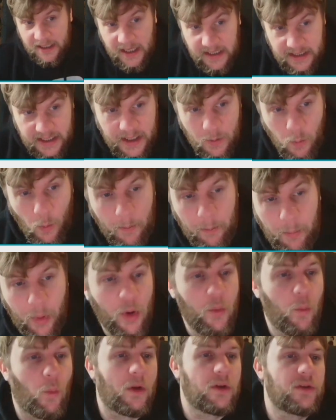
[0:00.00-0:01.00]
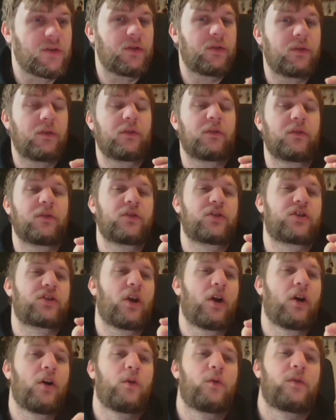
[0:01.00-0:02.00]
AC 1.1.
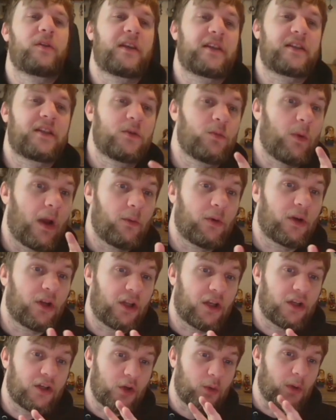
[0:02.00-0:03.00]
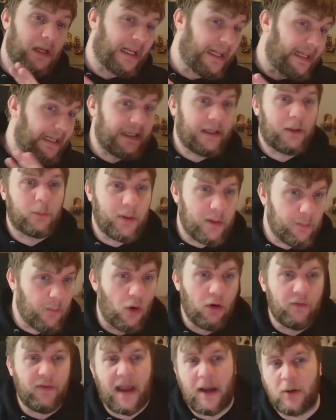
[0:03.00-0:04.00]
So this is where we're going to do a little bit
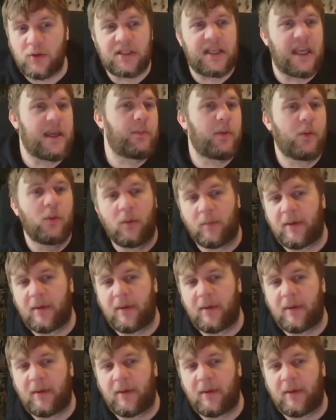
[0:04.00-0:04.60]
more of housekeeping.